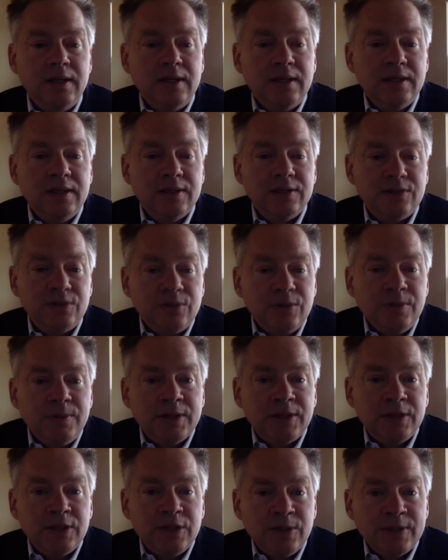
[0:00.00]
A story about
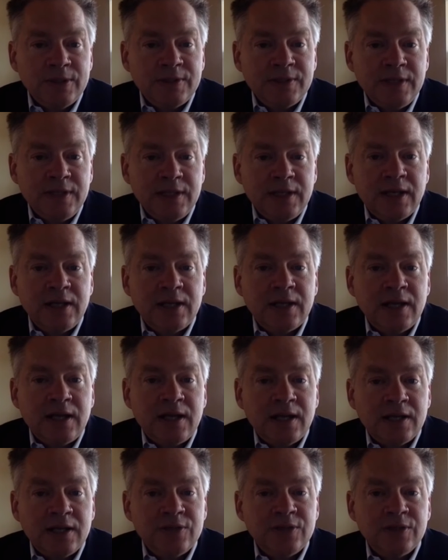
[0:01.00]
the USC
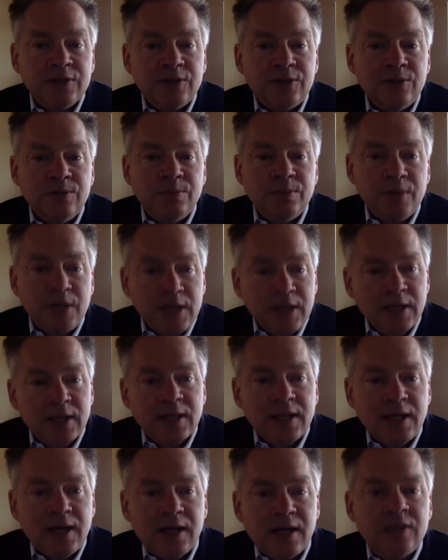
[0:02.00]
gynecologist who preyed
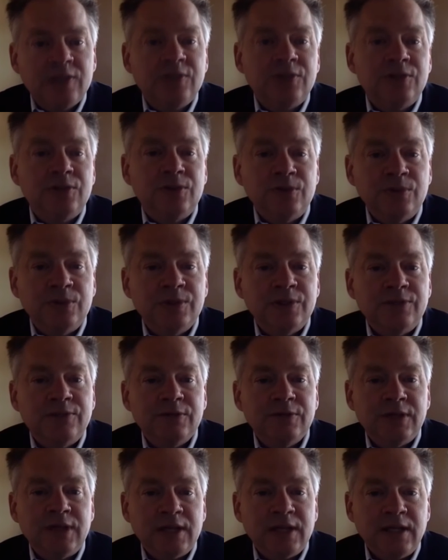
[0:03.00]
on college students
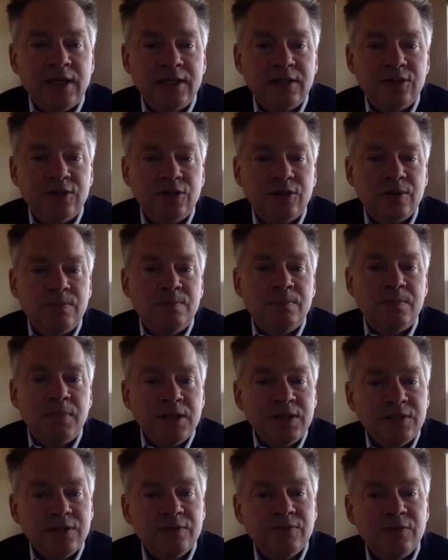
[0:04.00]
for decades took
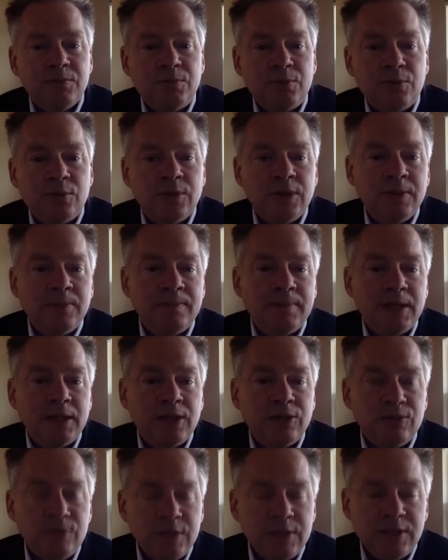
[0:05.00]
months of reporting by
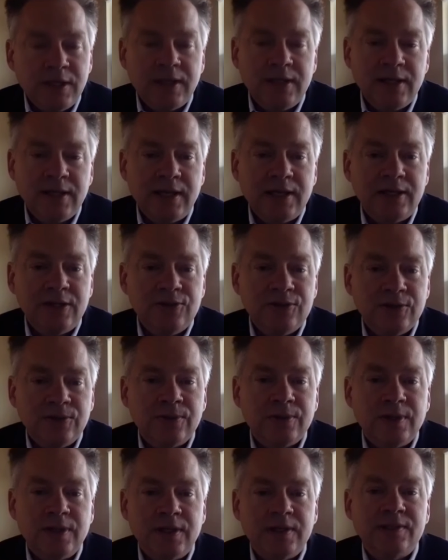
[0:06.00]
3 dedicated
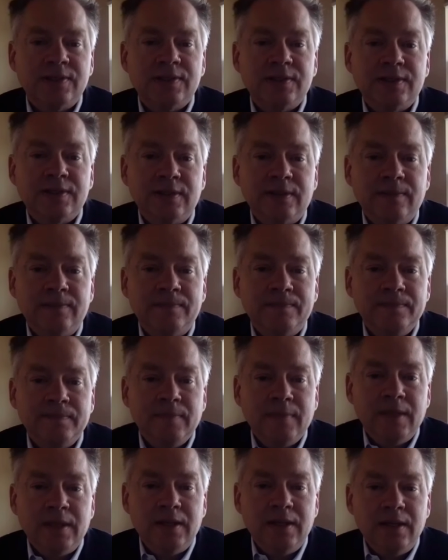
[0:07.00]
journalists.
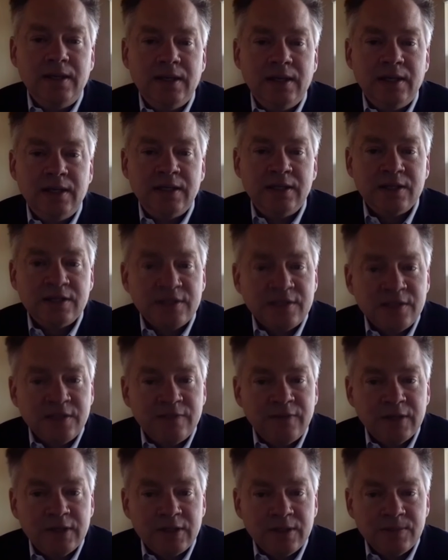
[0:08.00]
Getting dozens of
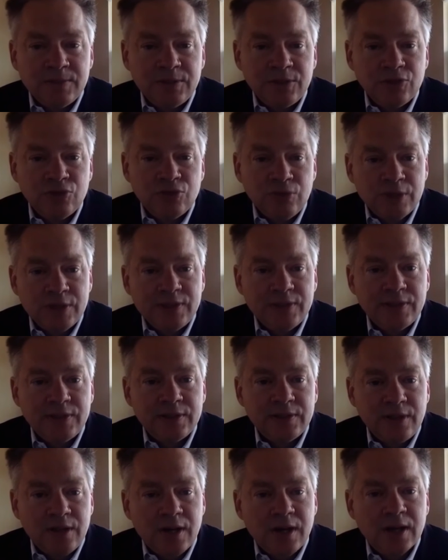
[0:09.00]
victims to trust and
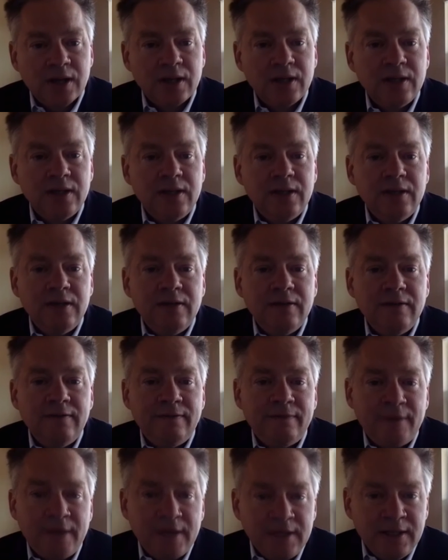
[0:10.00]
talk,
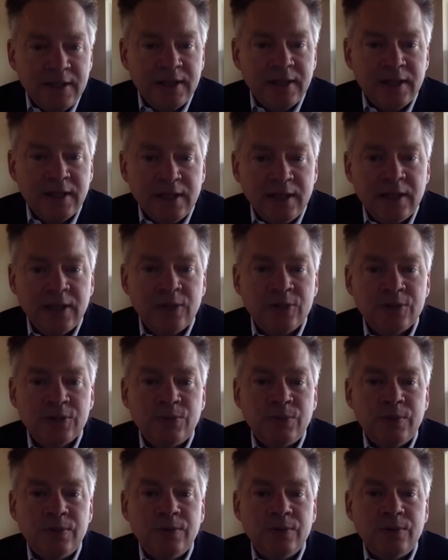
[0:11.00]
finding and getting those
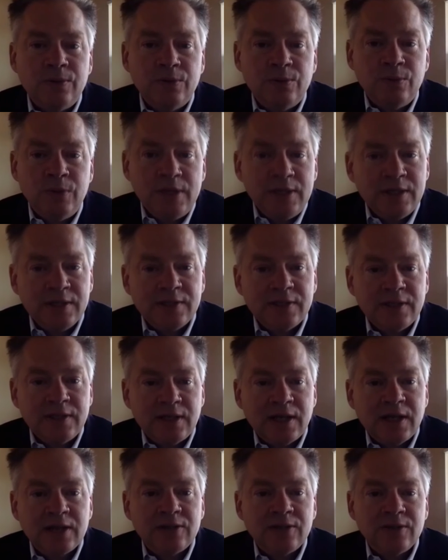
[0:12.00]
who witnessed the
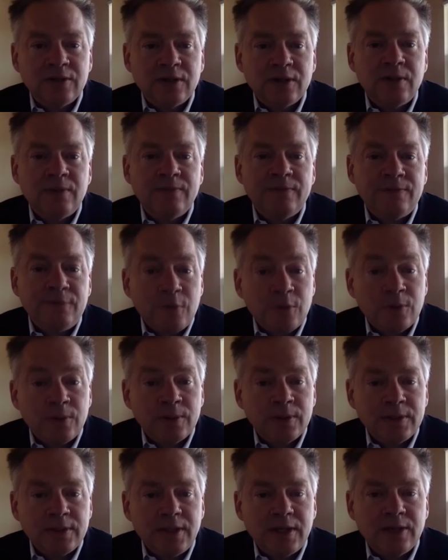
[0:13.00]
doctor to come forward
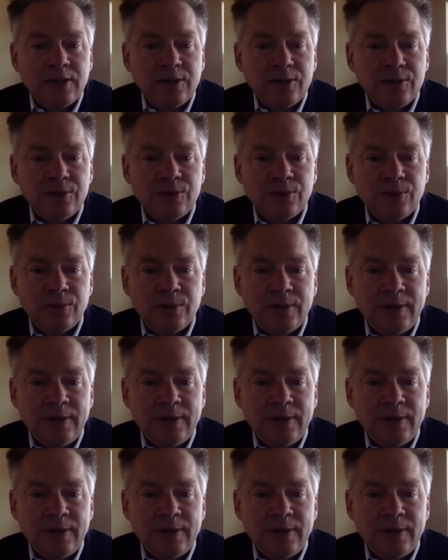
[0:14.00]
and tell their story,